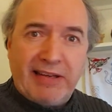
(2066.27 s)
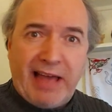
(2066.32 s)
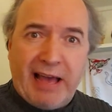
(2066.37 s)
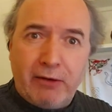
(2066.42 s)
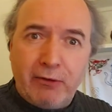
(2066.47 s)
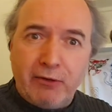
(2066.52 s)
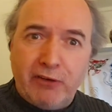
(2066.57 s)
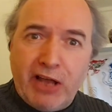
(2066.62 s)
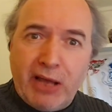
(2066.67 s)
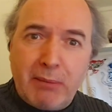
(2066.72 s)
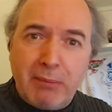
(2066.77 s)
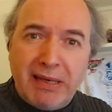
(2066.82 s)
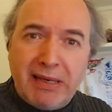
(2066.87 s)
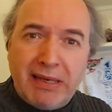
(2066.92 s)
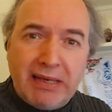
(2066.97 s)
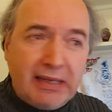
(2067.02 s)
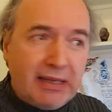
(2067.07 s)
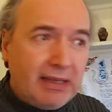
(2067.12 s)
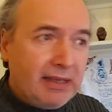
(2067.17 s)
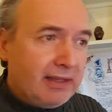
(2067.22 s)
how
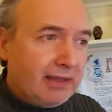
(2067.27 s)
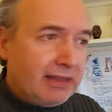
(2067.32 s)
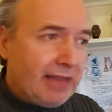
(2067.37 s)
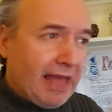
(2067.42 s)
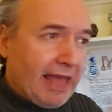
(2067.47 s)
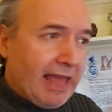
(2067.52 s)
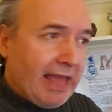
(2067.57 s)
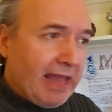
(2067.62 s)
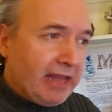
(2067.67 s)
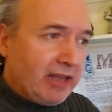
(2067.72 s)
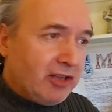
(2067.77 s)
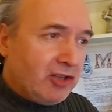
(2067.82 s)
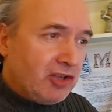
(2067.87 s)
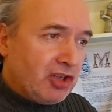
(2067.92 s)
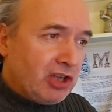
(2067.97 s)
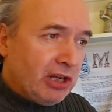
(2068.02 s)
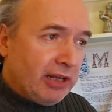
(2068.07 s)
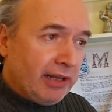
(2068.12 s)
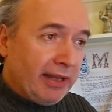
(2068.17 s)
numbing the edge.